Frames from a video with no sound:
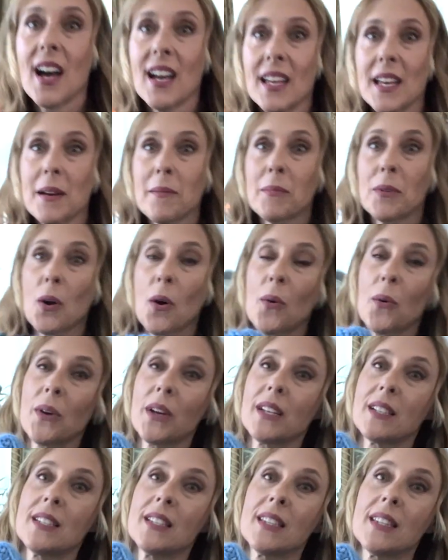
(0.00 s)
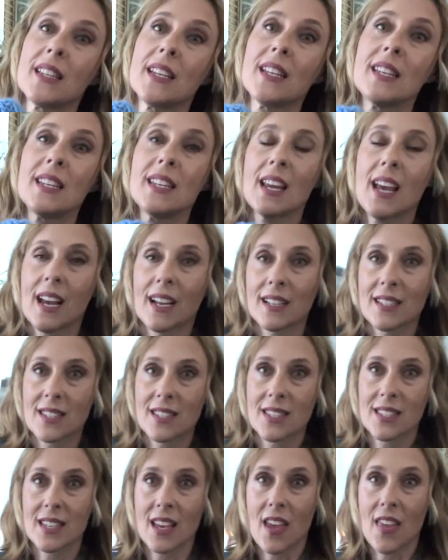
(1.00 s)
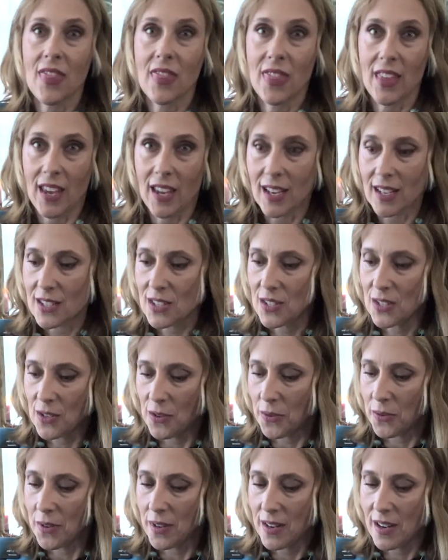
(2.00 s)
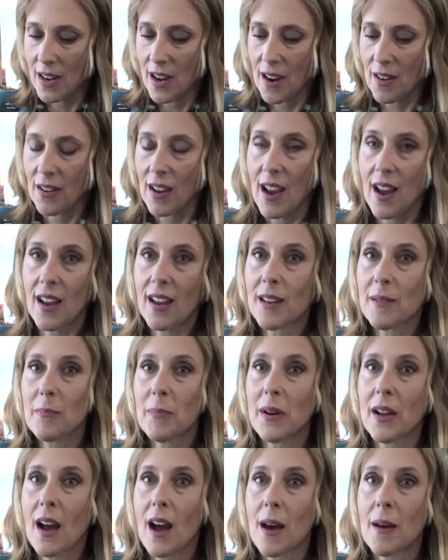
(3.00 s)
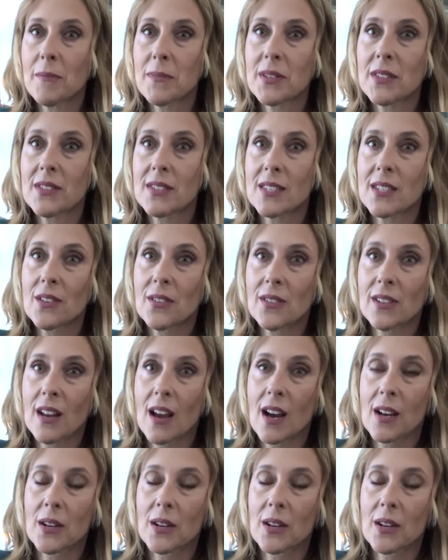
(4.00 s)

am going to the next thing soon. Okay. But I'm still not